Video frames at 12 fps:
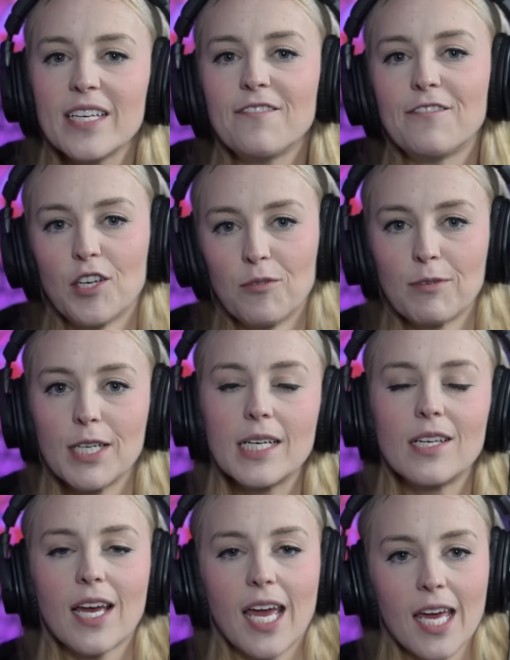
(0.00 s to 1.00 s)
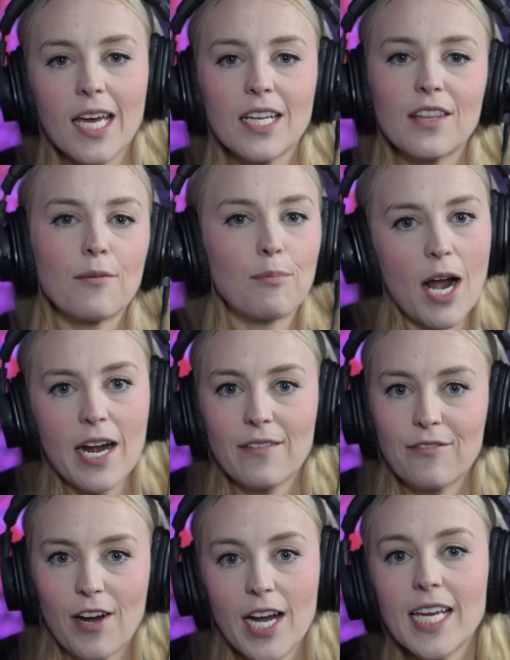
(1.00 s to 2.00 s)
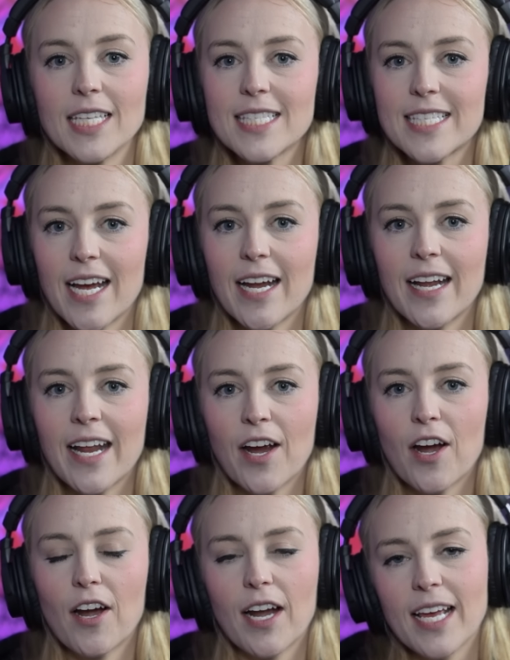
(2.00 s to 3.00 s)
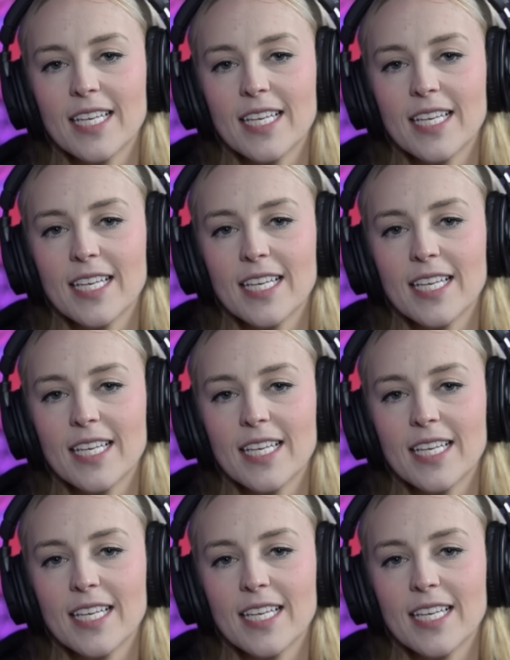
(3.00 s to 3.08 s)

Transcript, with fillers: the film reel and the Bride of Frankenstein Frankenstein hair,